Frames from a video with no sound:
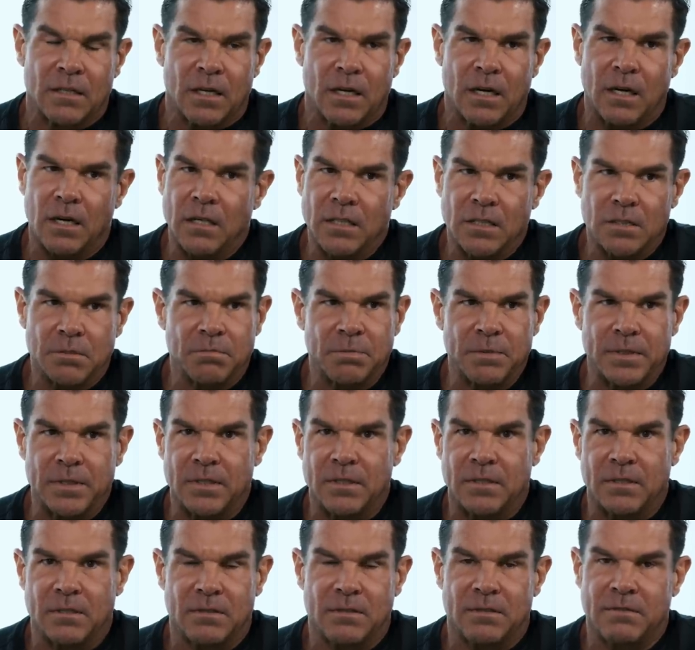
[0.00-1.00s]

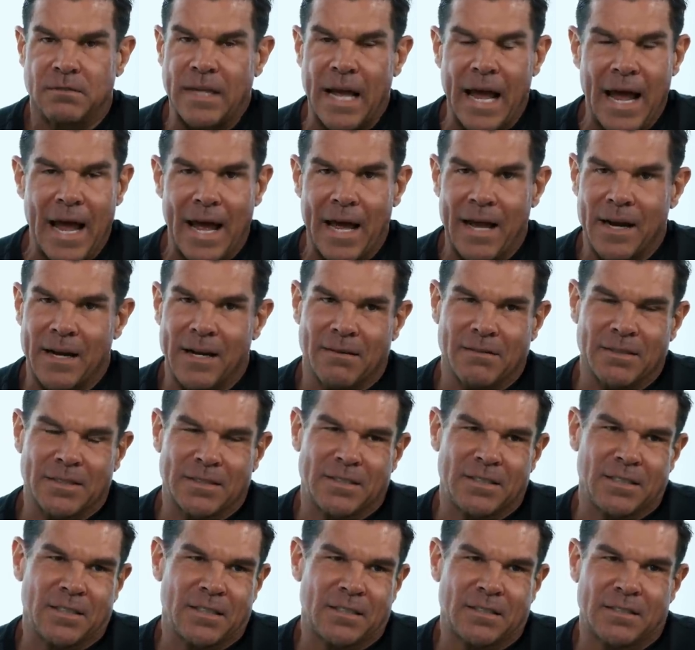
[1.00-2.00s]
husband, dad. I
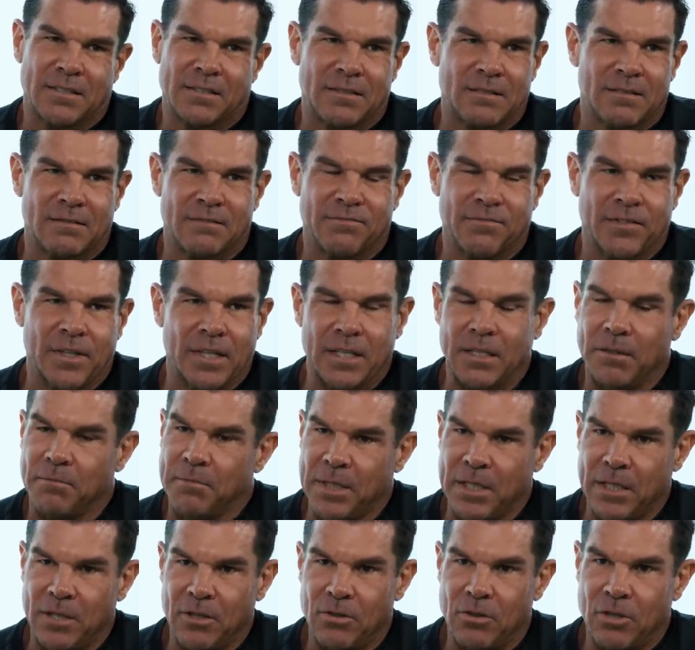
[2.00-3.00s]
was just fucking
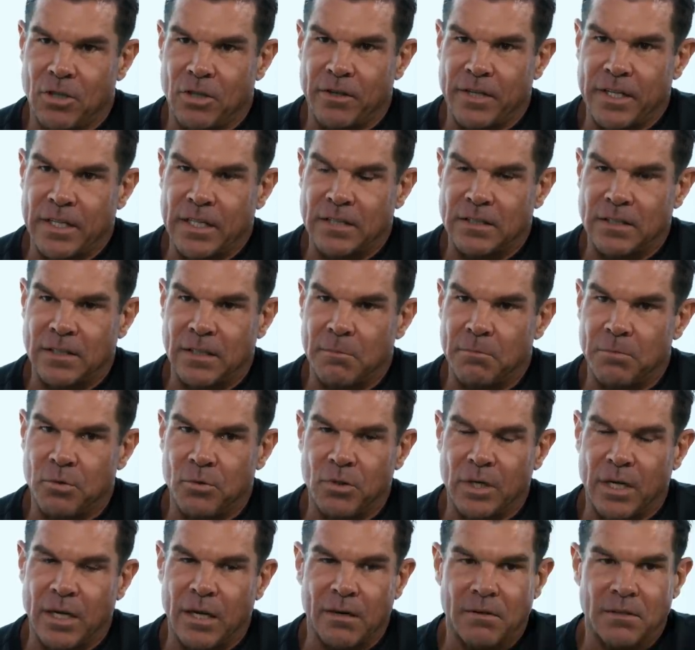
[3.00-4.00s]
mediocre. And at some
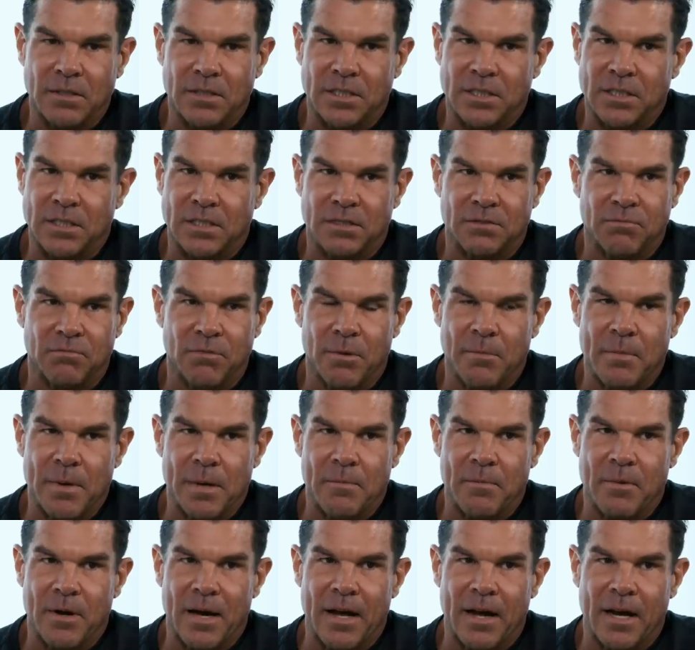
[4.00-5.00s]
point, I mm. was just
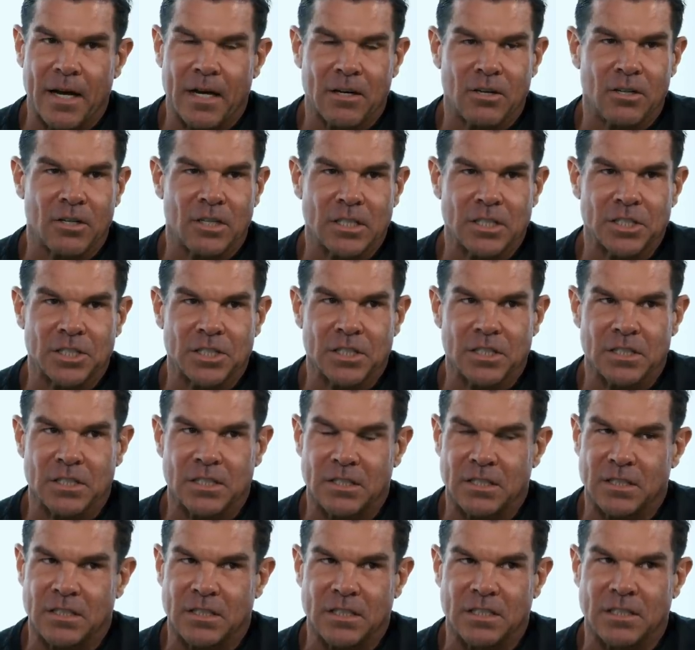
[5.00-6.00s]
remember a
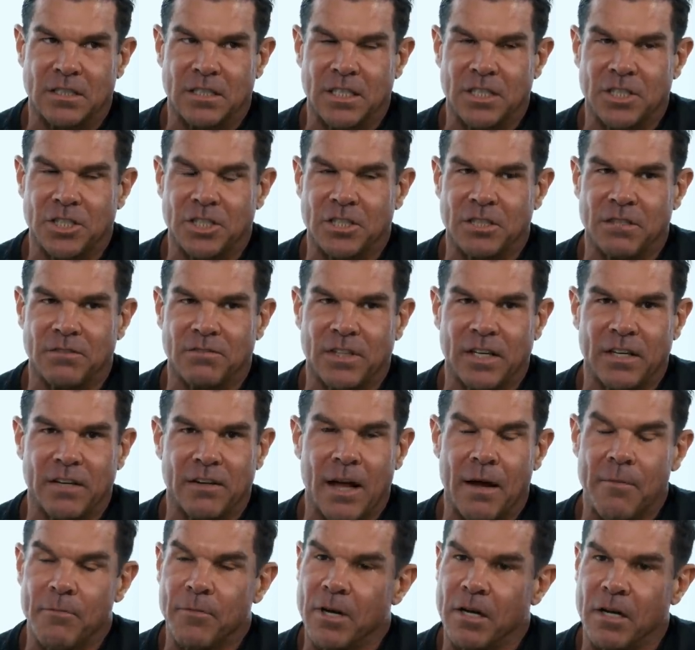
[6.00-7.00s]
conscious decision of
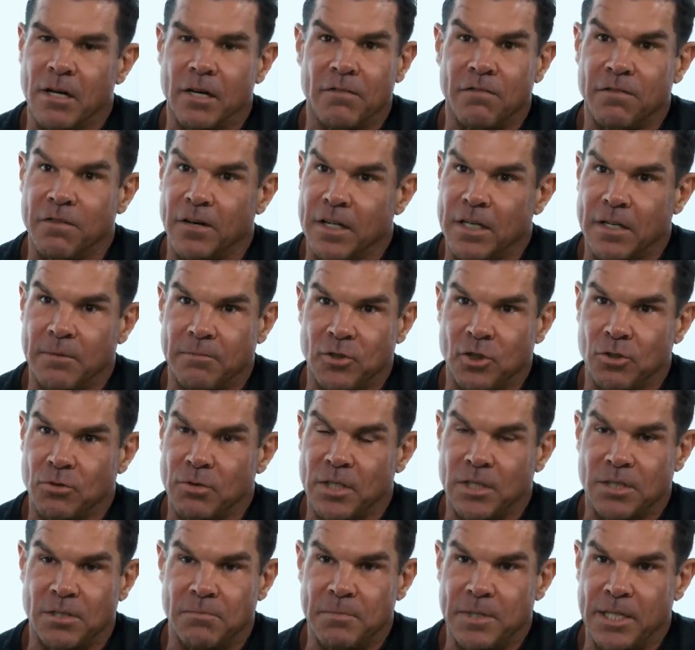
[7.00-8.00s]
like, I'm not gonna fucking do
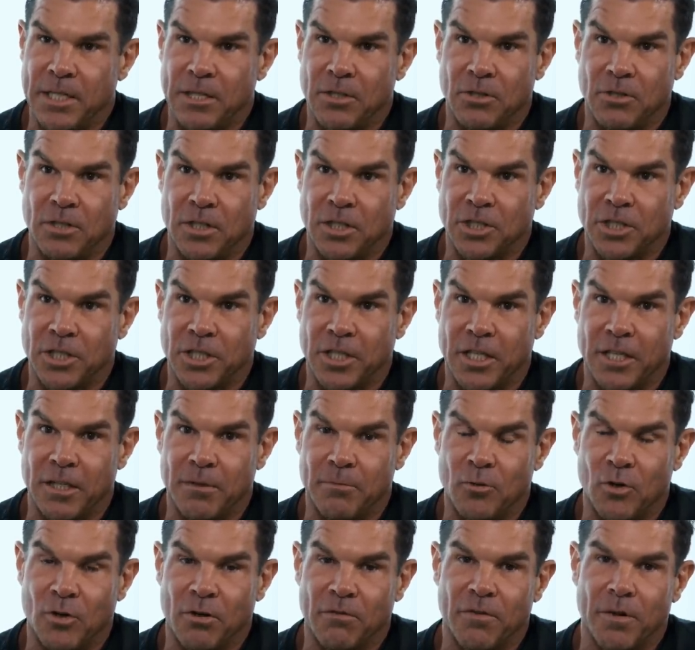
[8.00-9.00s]
this mediocre shit
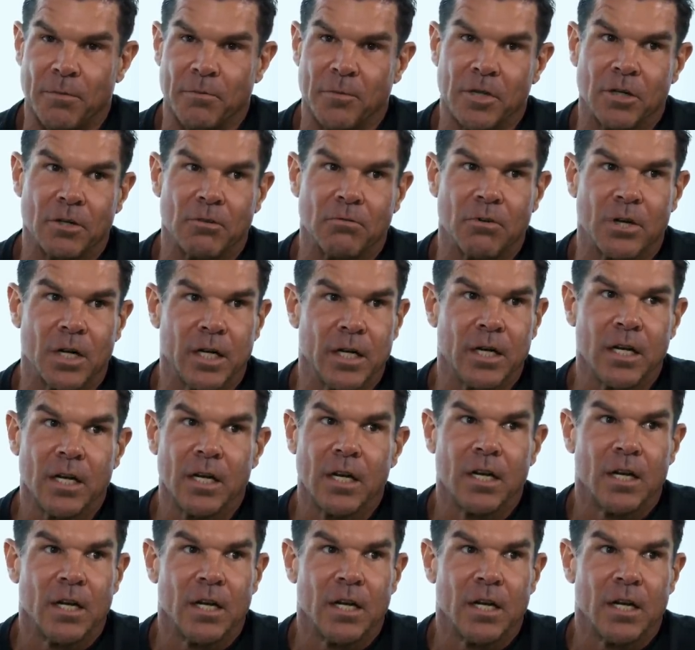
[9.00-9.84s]
anymore. If I'm gonna run,